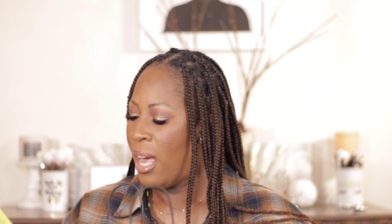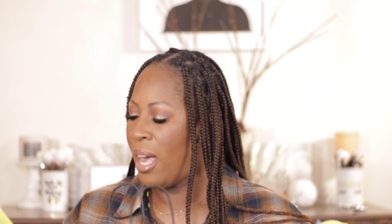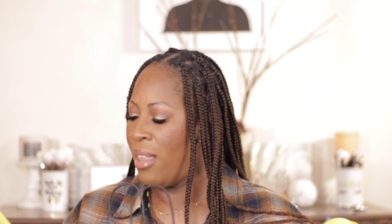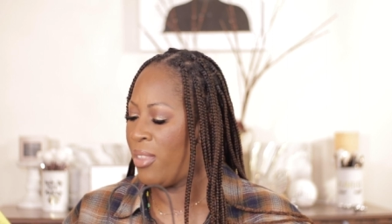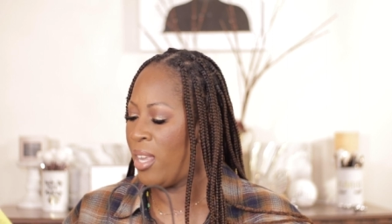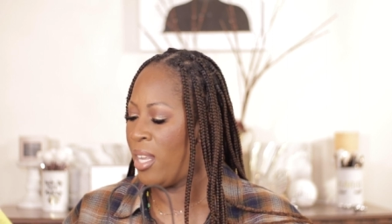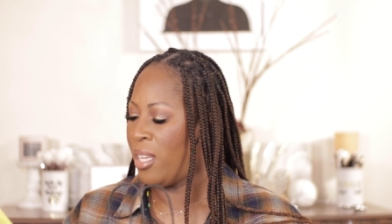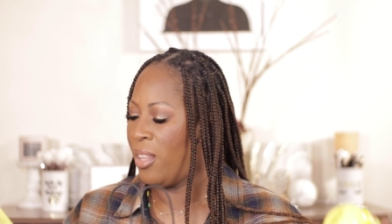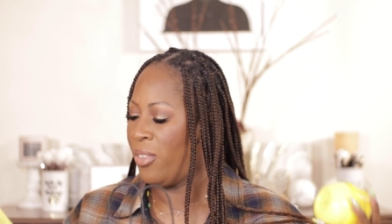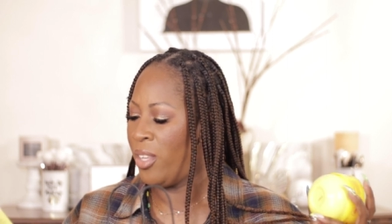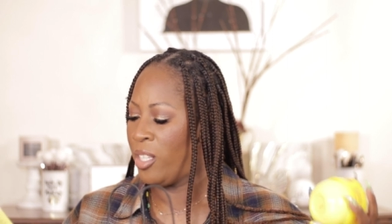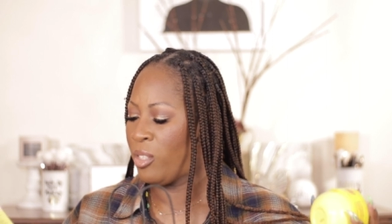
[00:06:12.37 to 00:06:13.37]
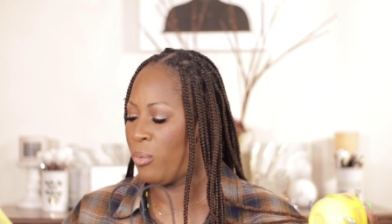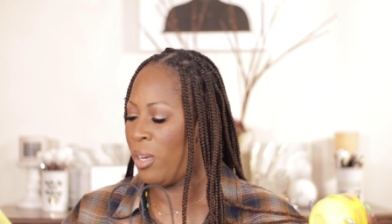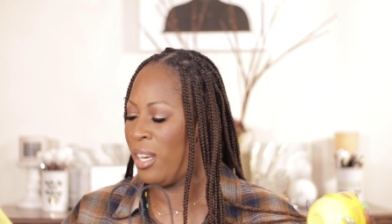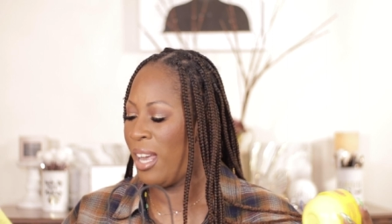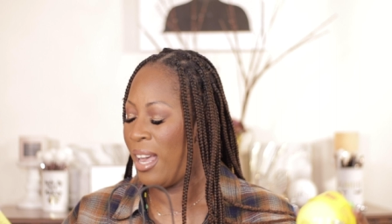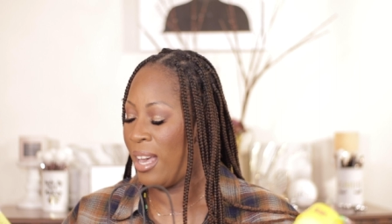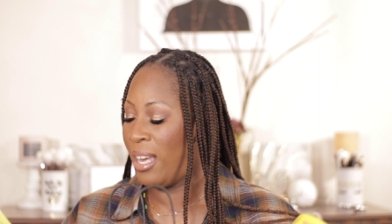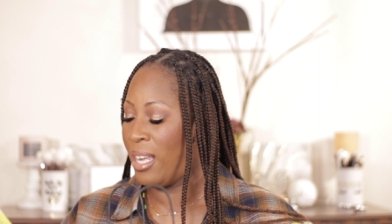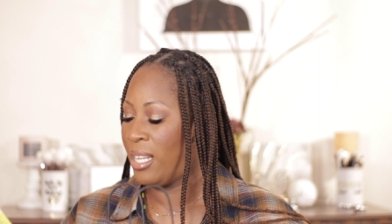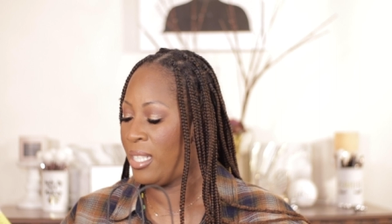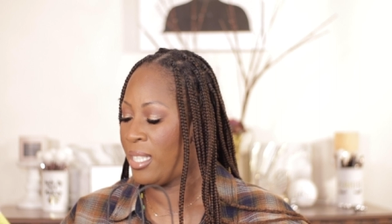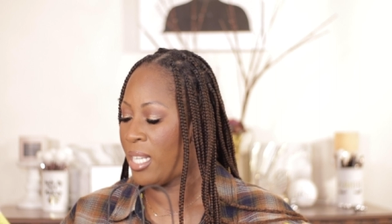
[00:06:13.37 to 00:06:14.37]
And then this one
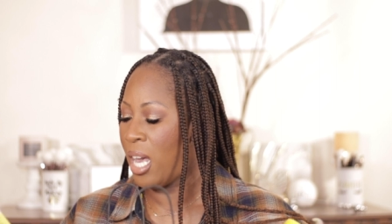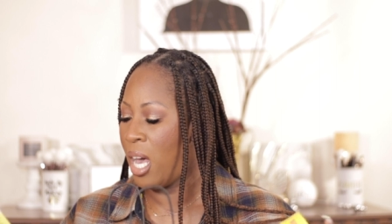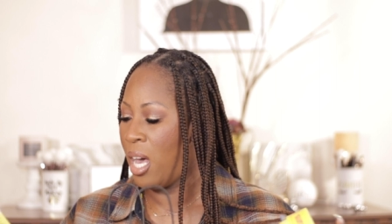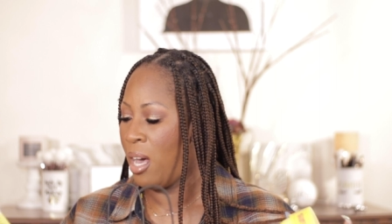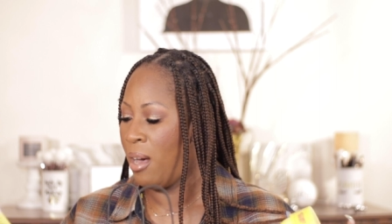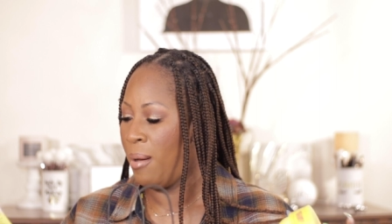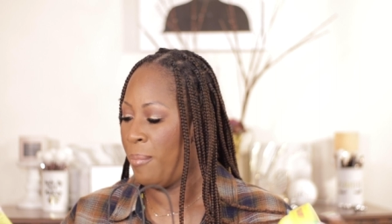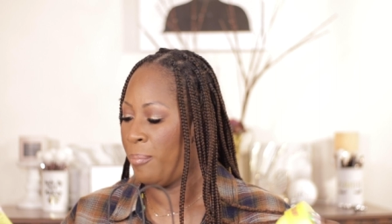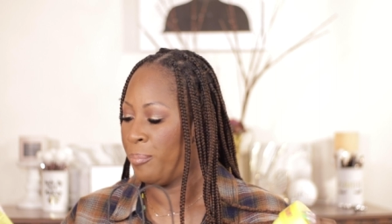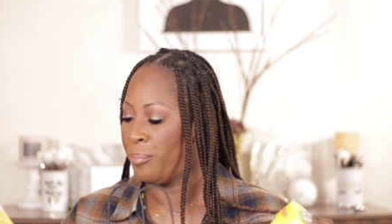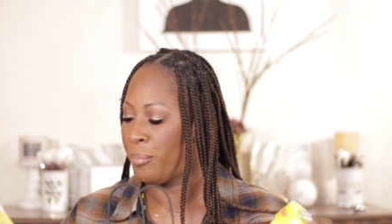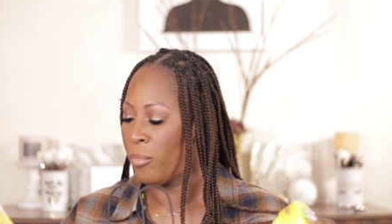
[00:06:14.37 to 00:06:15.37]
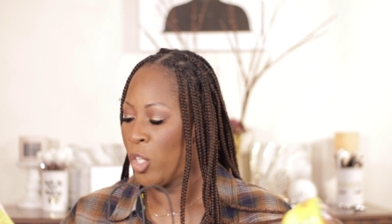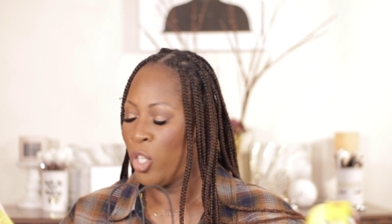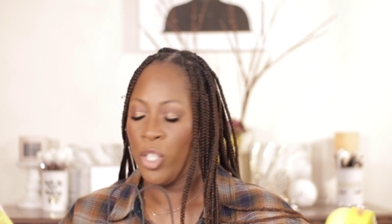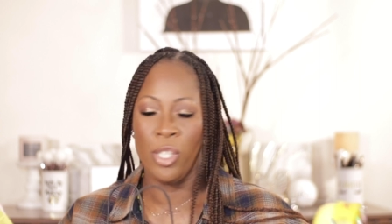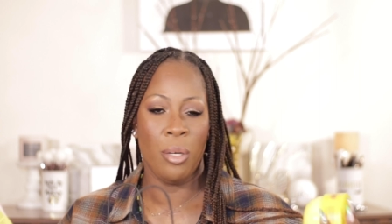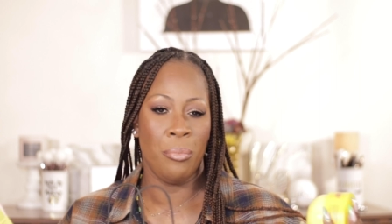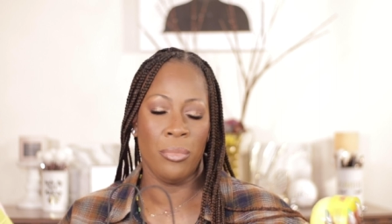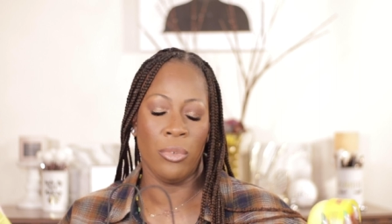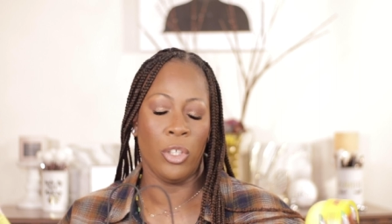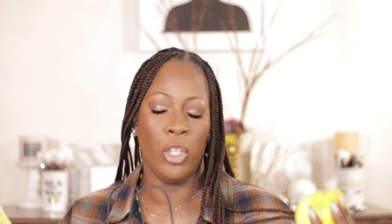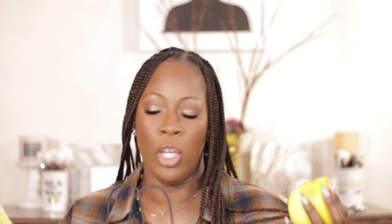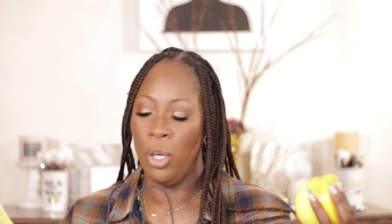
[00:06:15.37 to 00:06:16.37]
has um, some
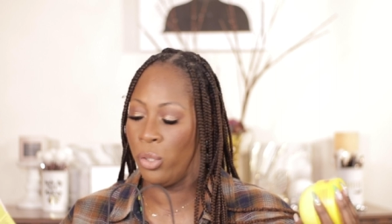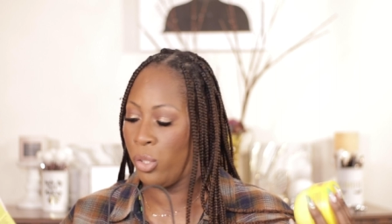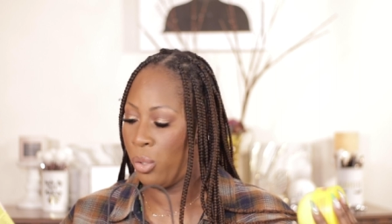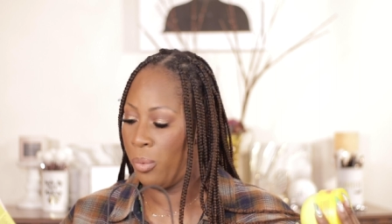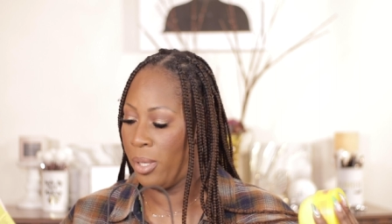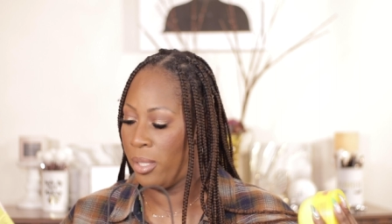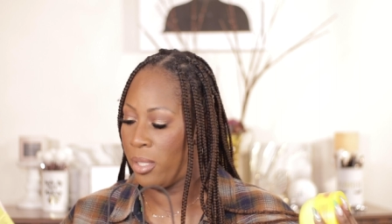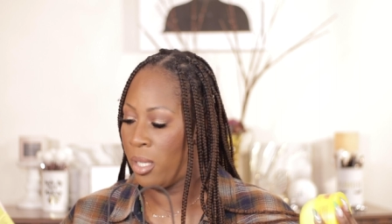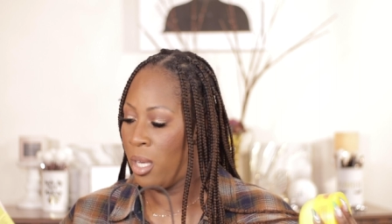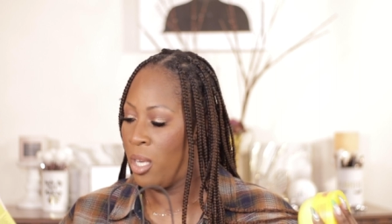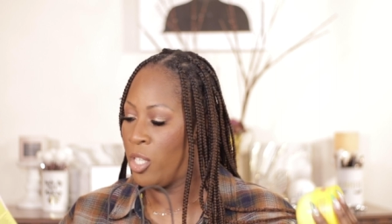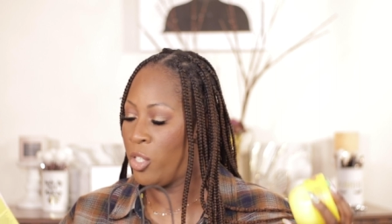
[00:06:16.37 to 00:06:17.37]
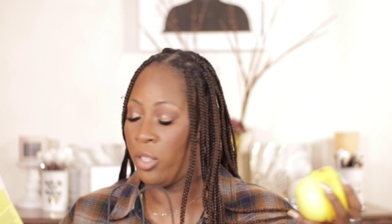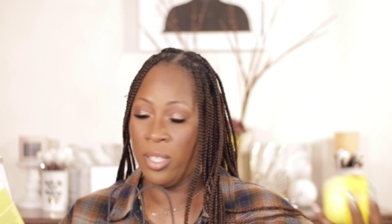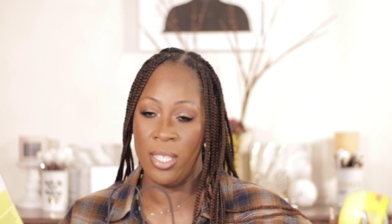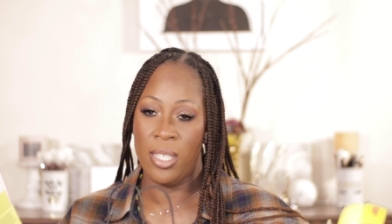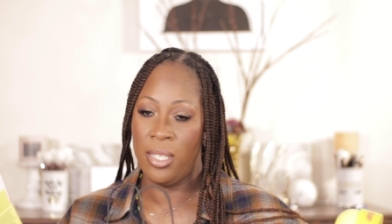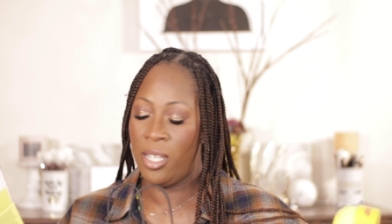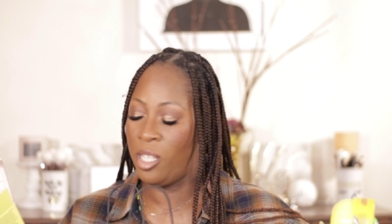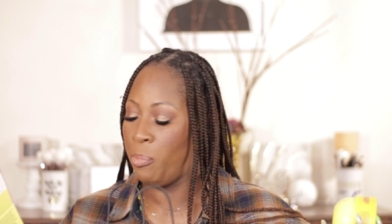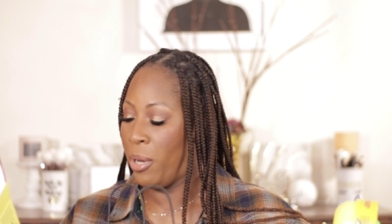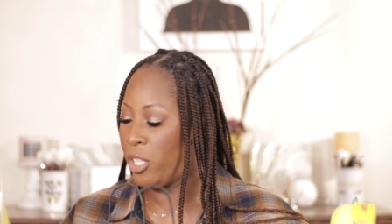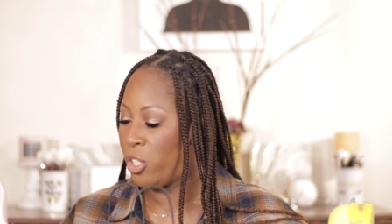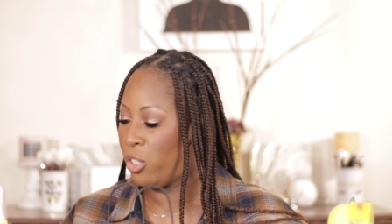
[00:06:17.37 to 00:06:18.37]
glow to it. So this is a
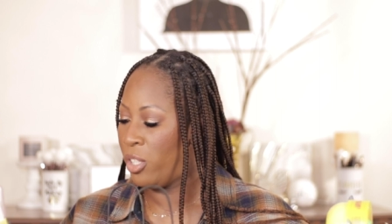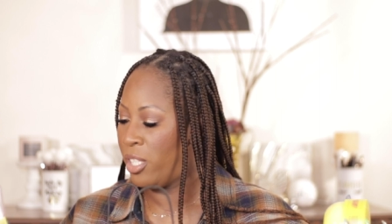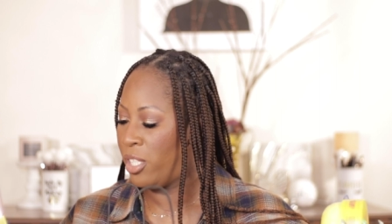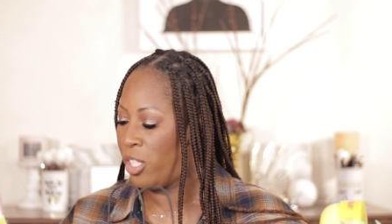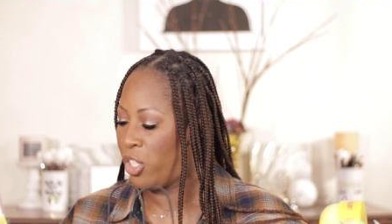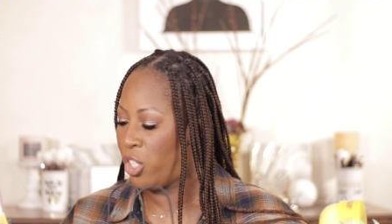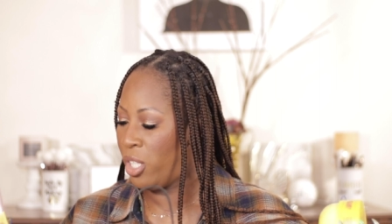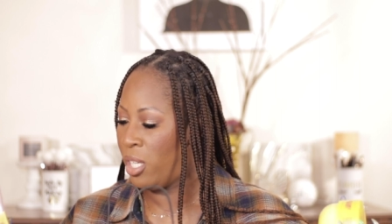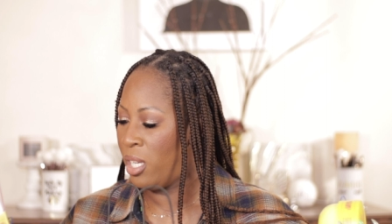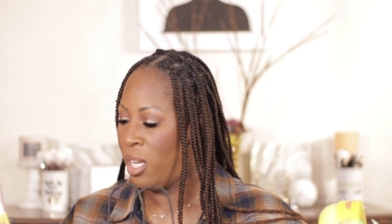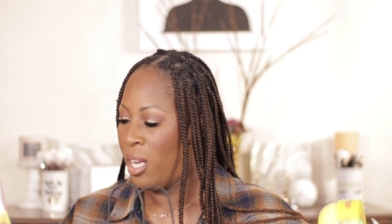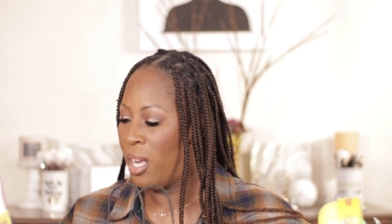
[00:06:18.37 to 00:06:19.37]
special edition.